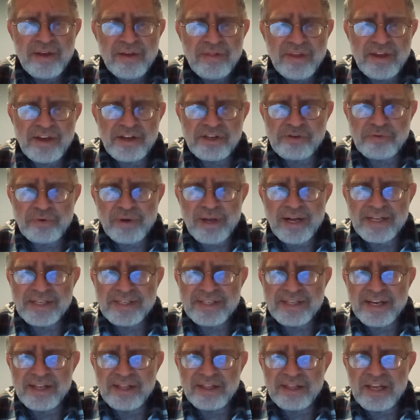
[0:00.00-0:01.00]
The Israelites
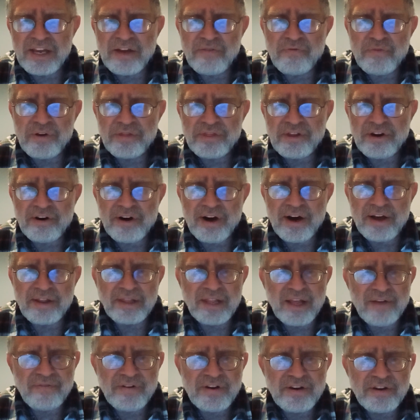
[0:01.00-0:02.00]
then leave with their
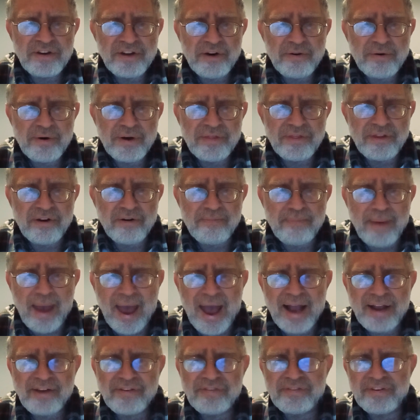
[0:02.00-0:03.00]
unleavened dough on their
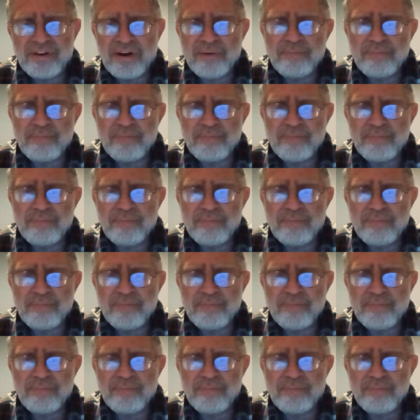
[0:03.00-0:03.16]
backs,